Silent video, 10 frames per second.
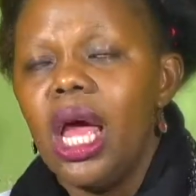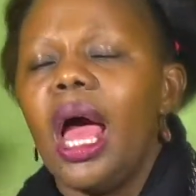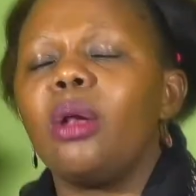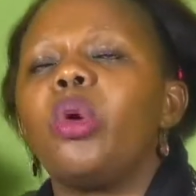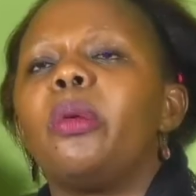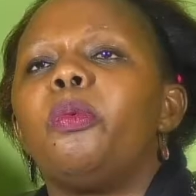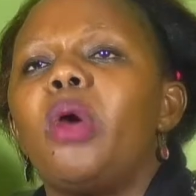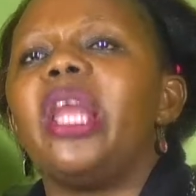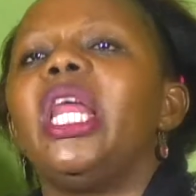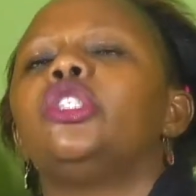And we
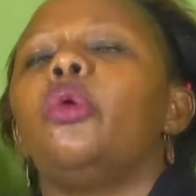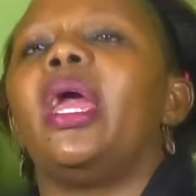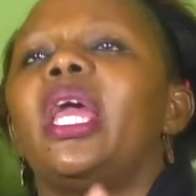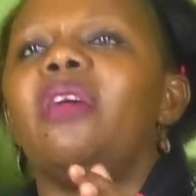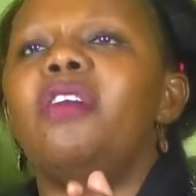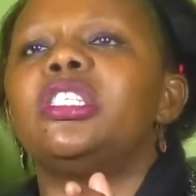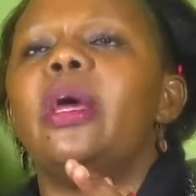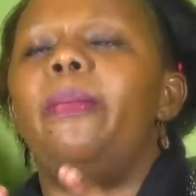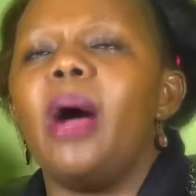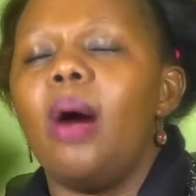pray that you may give us
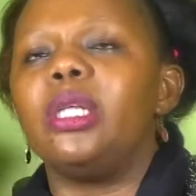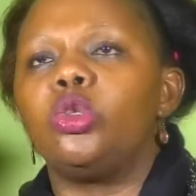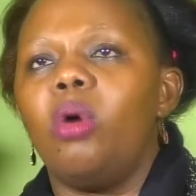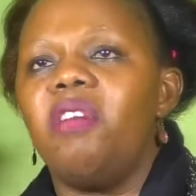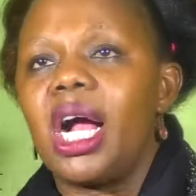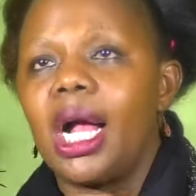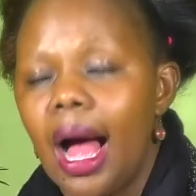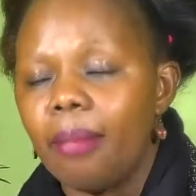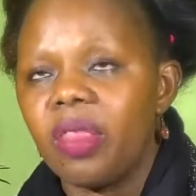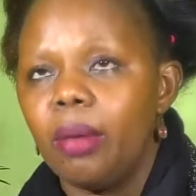the power to
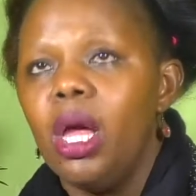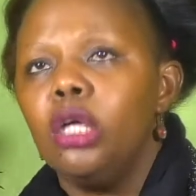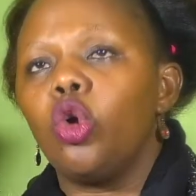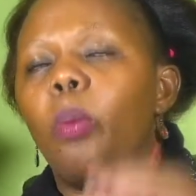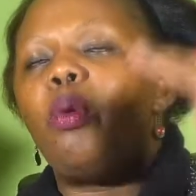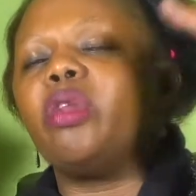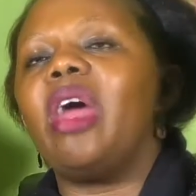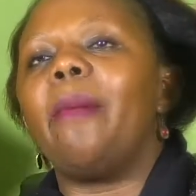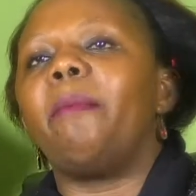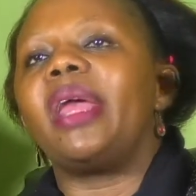overcome them, to put
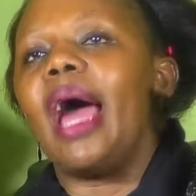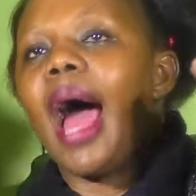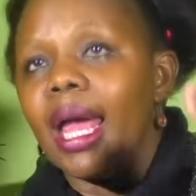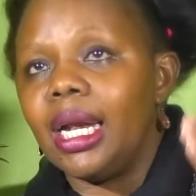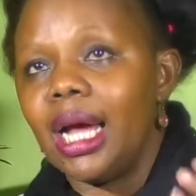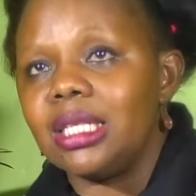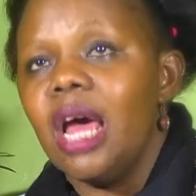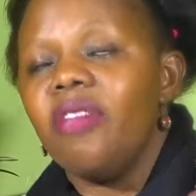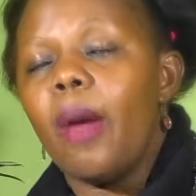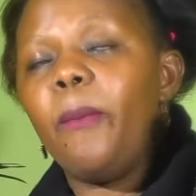them behind us,
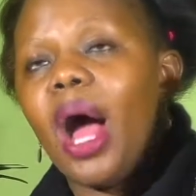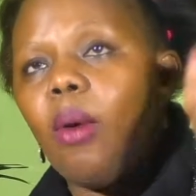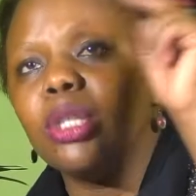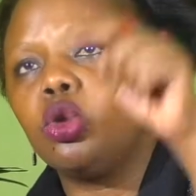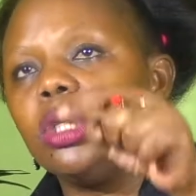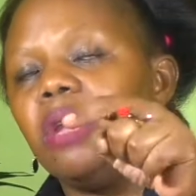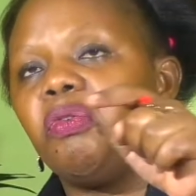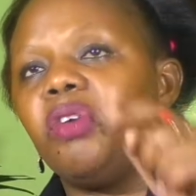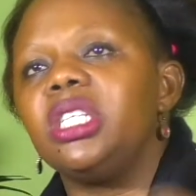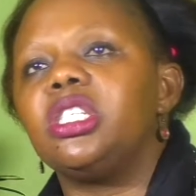the power to
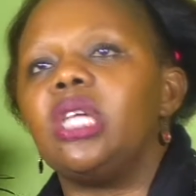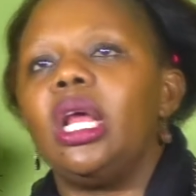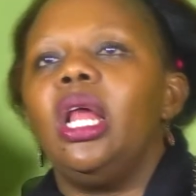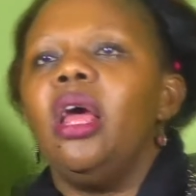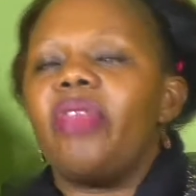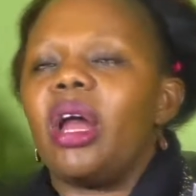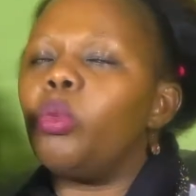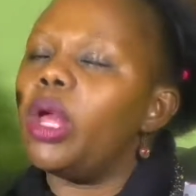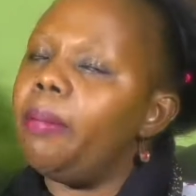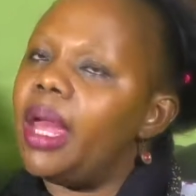defeat sin, that
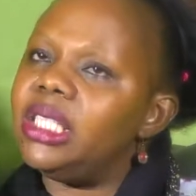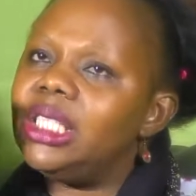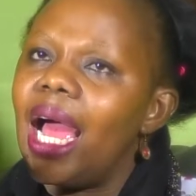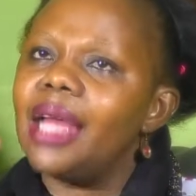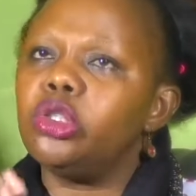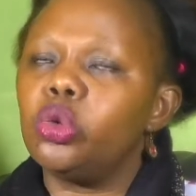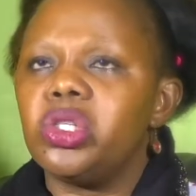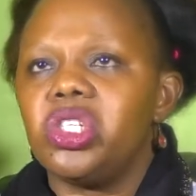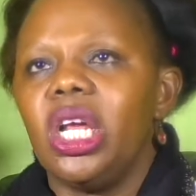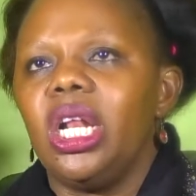we may die to
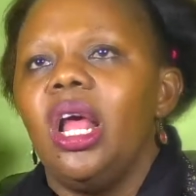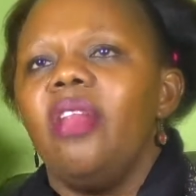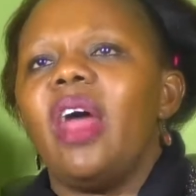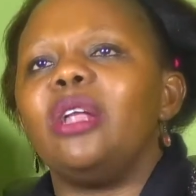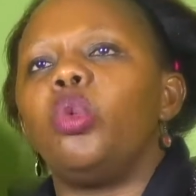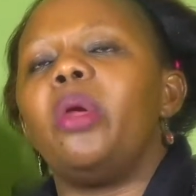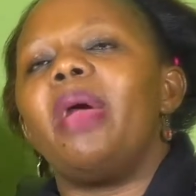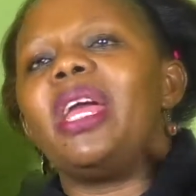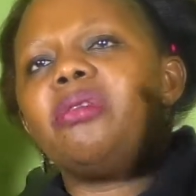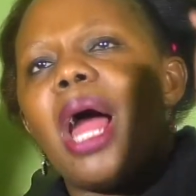sin, that we
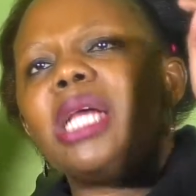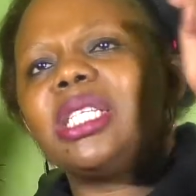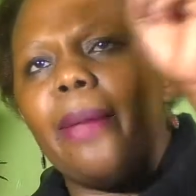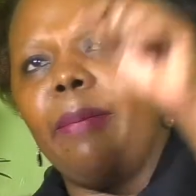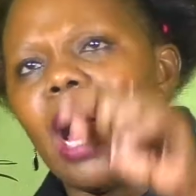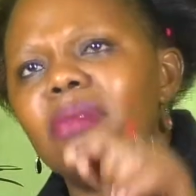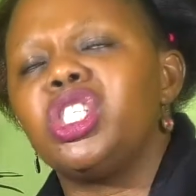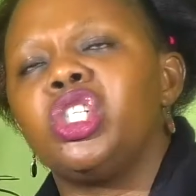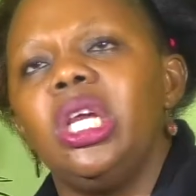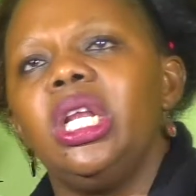may rise above
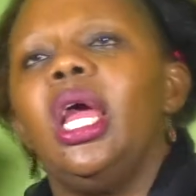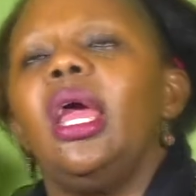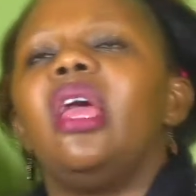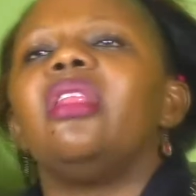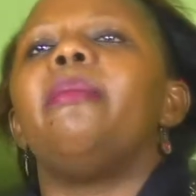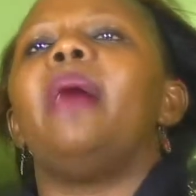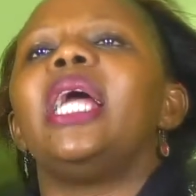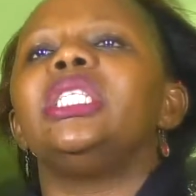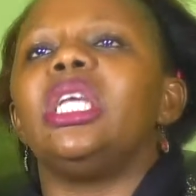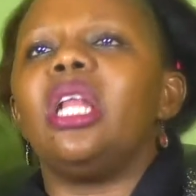sin. In the
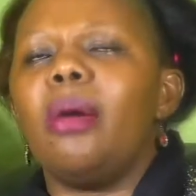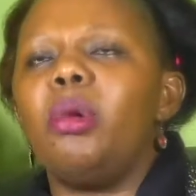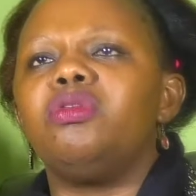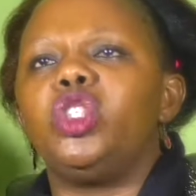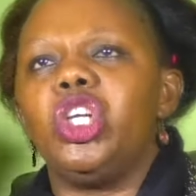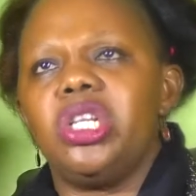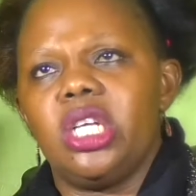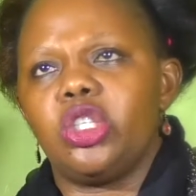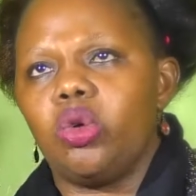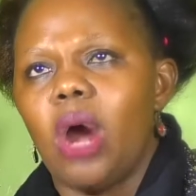mighty name of
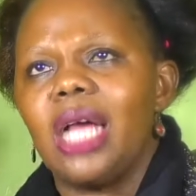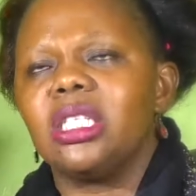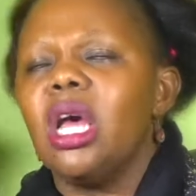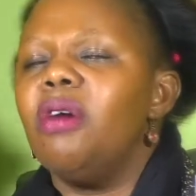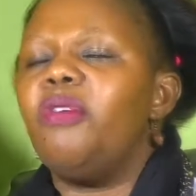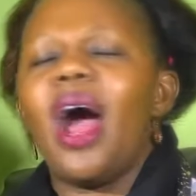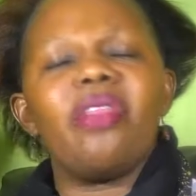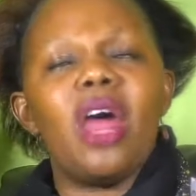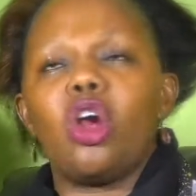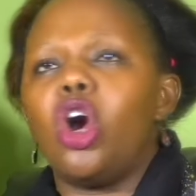Jesus Christ.
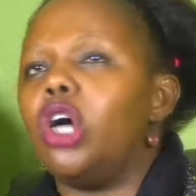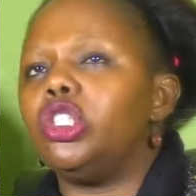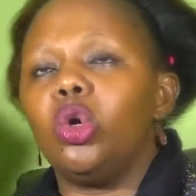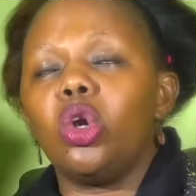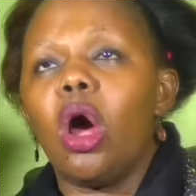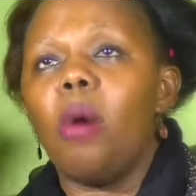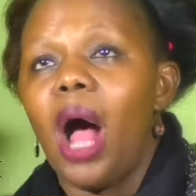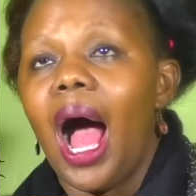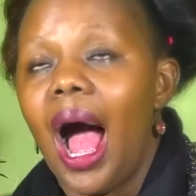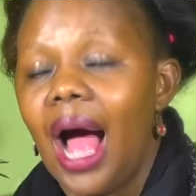Father God, you know
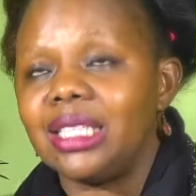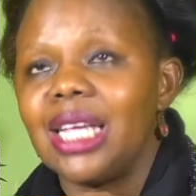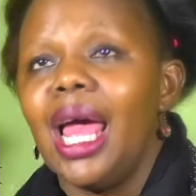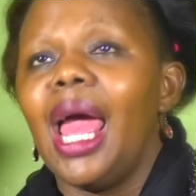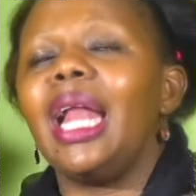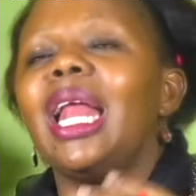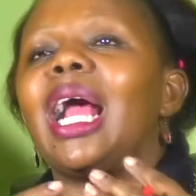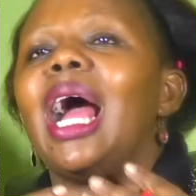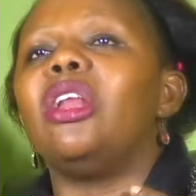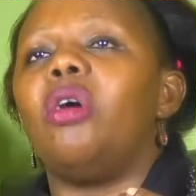our hearts. Any
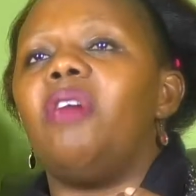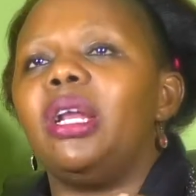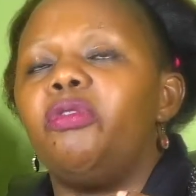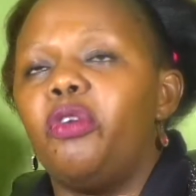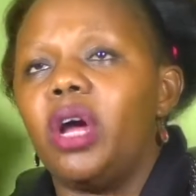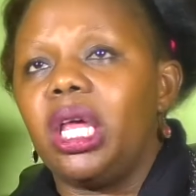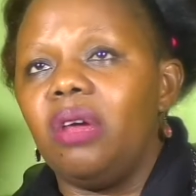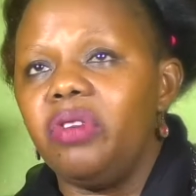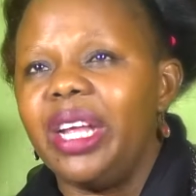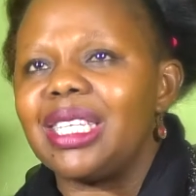kind of
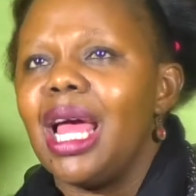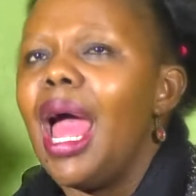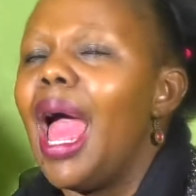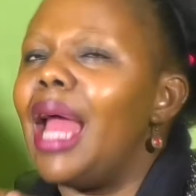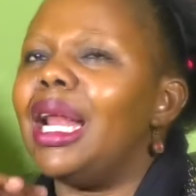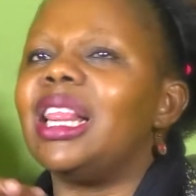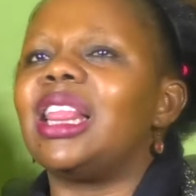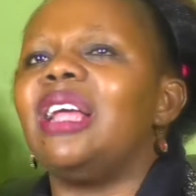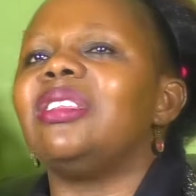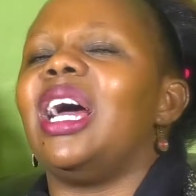unforgiveness,
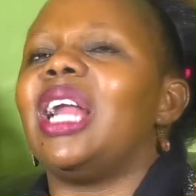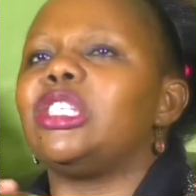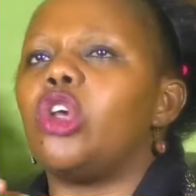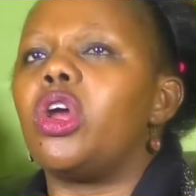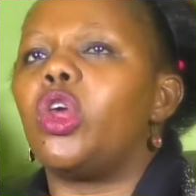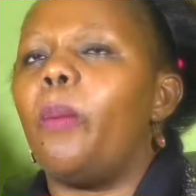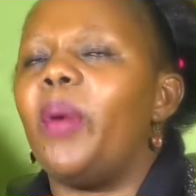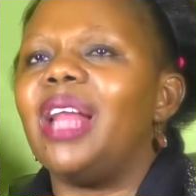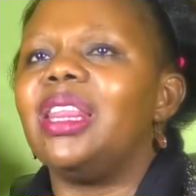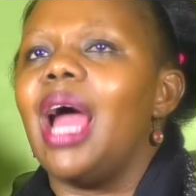anything that has
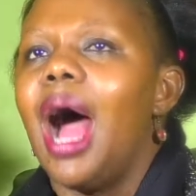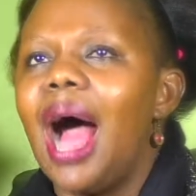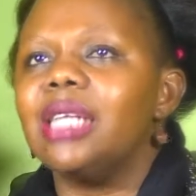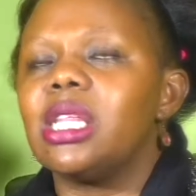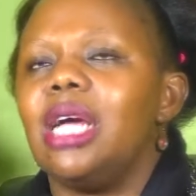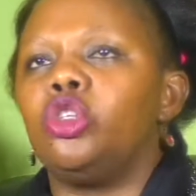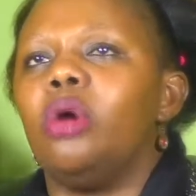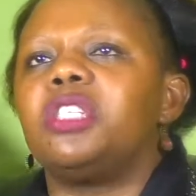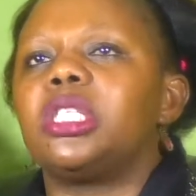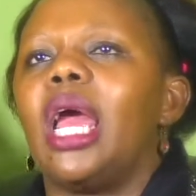occupied the heart that you
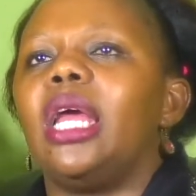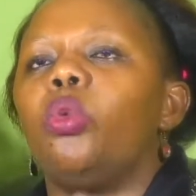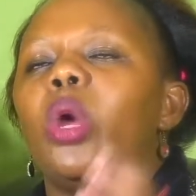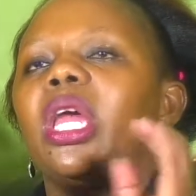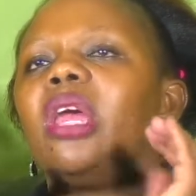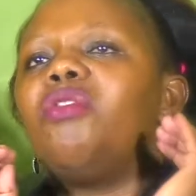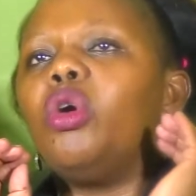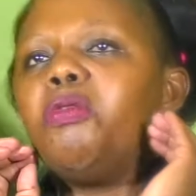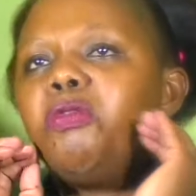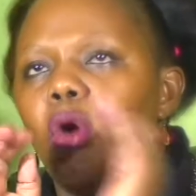have said we give
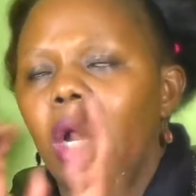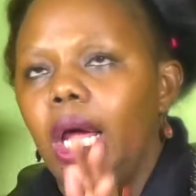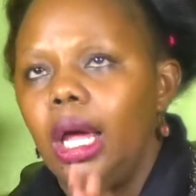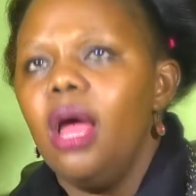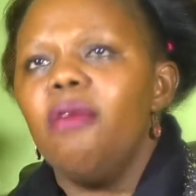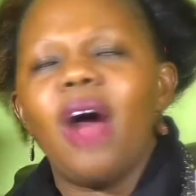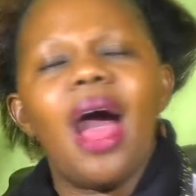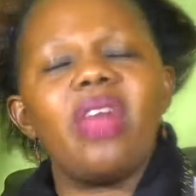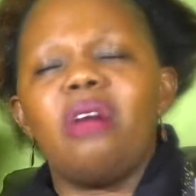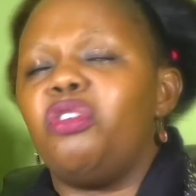you fully.
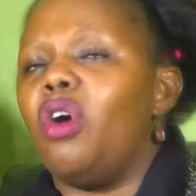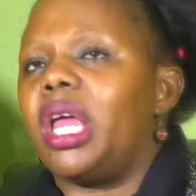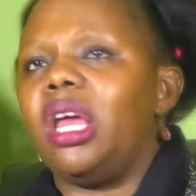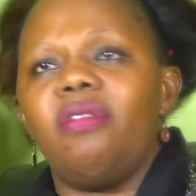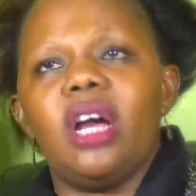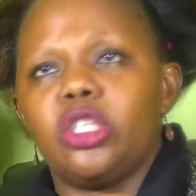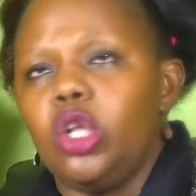Father, forgive us.